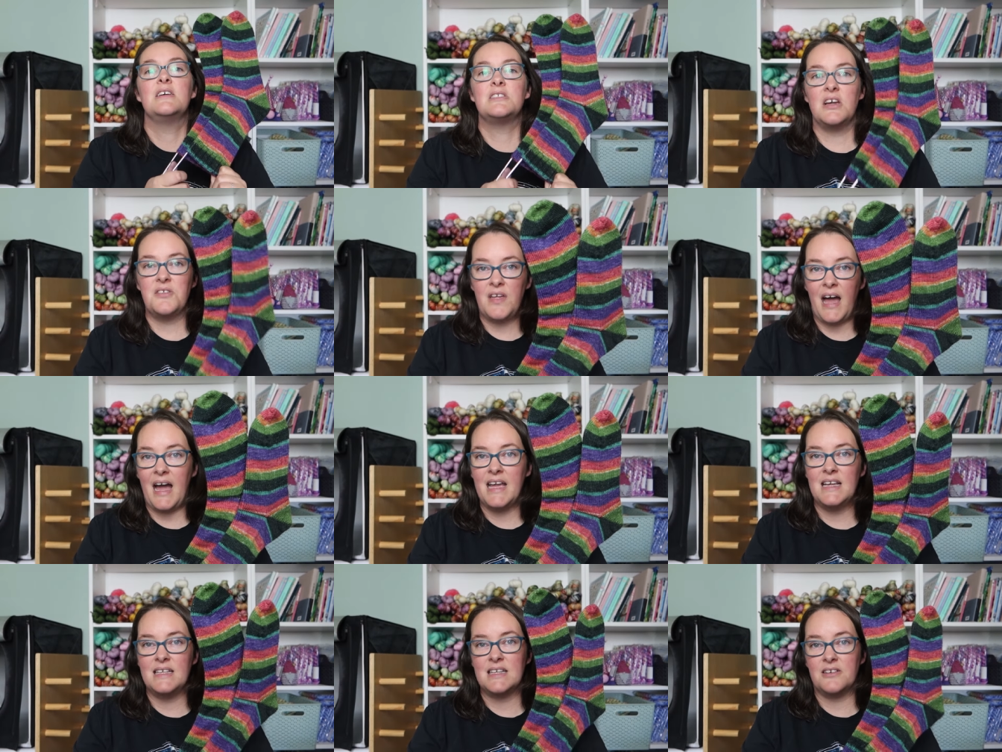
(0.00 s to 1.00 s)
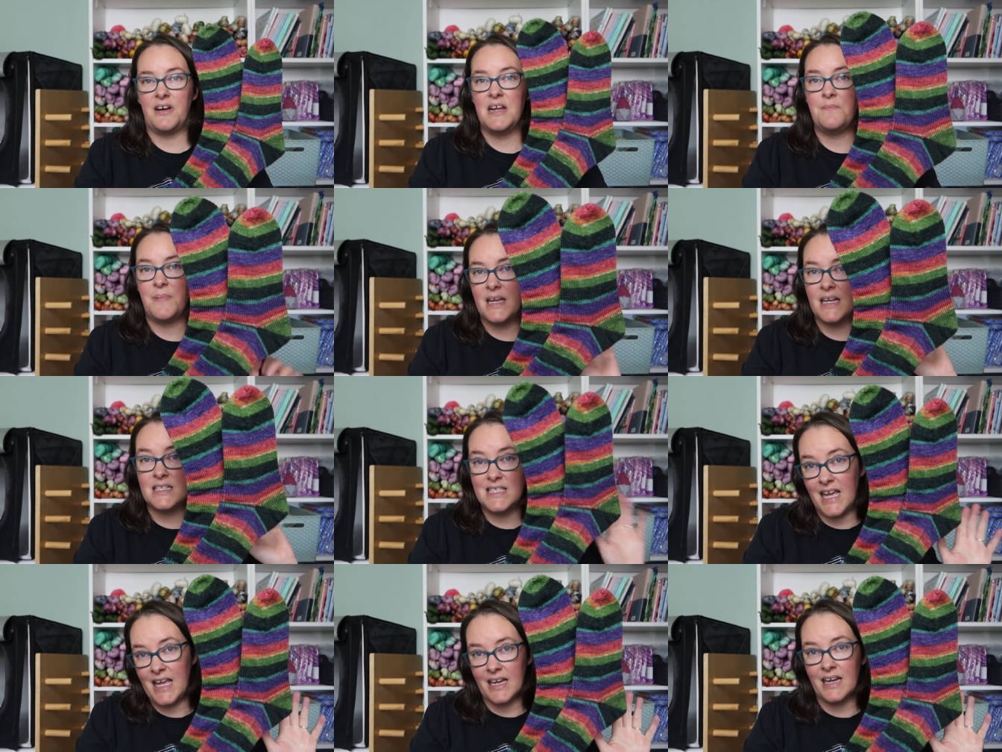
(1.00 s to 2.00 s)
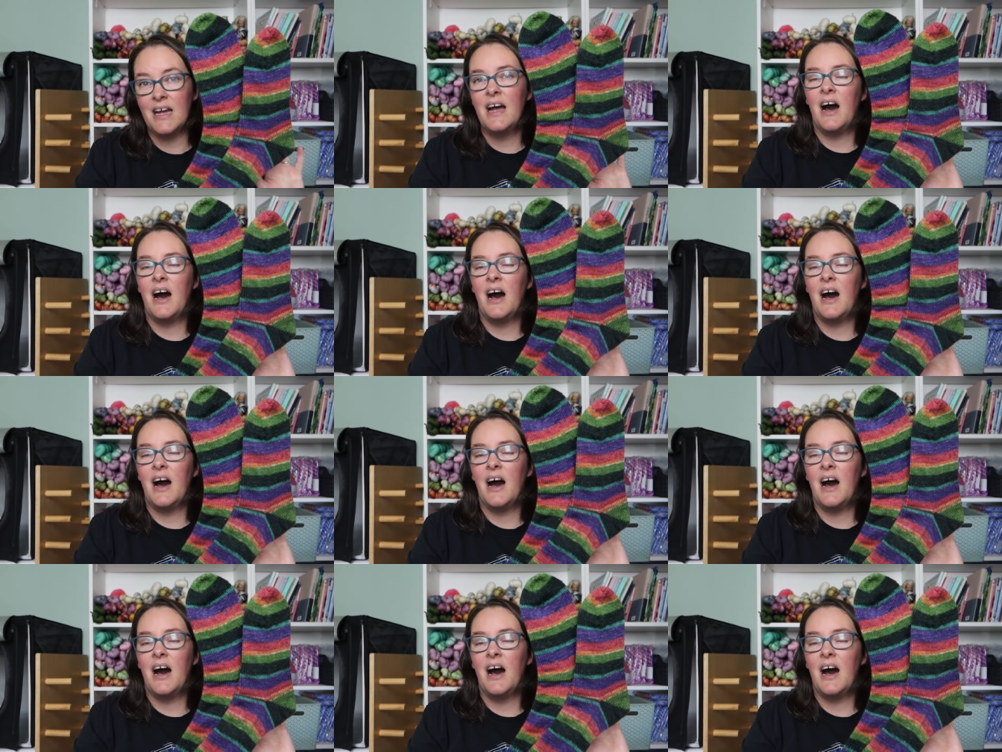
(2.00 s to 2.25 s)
So that is a great big tick.